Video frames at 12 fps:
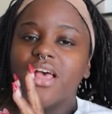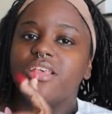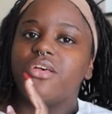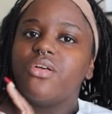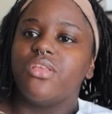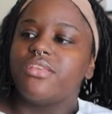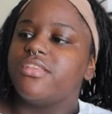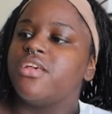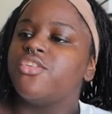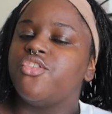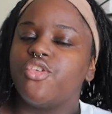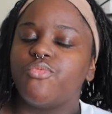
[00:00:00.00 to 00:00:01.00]
So this is
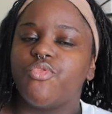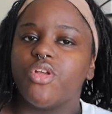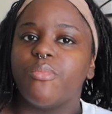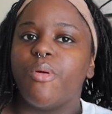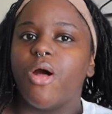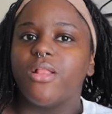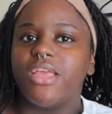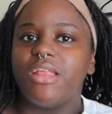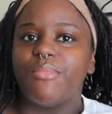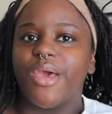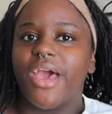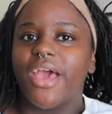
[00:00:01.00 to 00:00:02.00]
a dupe for the
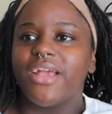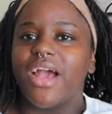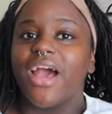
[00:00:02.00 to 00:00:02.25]
Pauline bag.